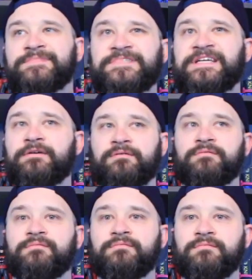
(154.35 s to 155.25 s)
still,
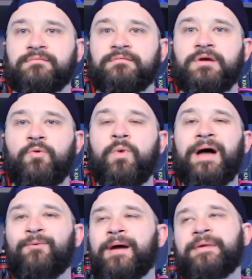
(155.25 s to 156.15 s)

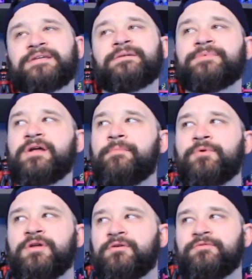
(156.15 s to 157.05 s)
why, why make something up
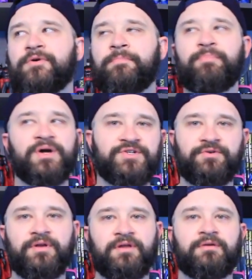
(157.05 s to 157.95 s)
when you have a bunch you could